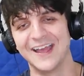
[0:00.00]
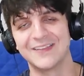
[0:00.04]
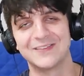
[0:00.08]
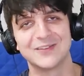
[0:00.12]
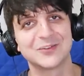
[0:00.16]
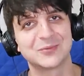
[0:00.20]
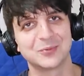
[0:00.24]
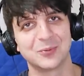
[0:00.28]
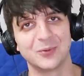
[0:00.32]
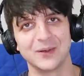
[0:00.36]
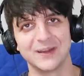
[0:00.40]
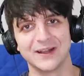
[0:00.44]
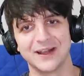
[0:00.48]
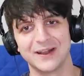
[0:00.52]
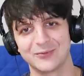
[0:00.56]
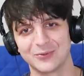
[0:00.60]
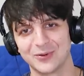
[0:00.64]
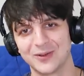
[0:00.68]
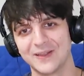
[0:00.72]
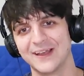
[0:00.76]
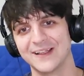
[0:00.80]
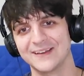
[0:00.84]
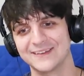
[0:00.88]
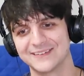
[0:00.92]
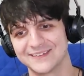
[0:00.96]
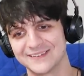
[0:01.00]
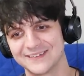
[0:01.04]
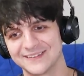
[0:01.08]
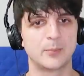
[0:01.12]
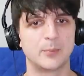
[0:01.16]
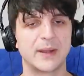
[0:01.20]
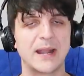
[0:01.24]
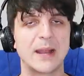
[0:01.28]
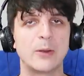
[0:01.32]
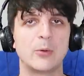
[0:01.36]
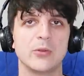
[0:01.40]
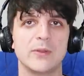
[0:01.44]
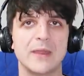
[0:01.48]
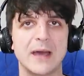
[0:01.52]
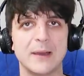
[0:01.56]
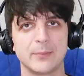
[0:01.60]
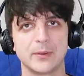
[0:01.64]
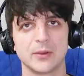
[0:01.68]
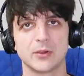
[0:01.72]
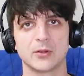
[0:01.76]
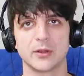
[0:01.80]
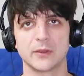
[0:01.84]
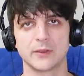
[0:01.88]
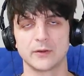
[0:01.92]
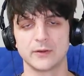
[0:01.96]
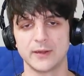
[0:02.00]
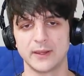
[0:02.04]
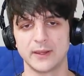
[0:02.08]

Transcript: At this point, I've realized. But I will not be learning their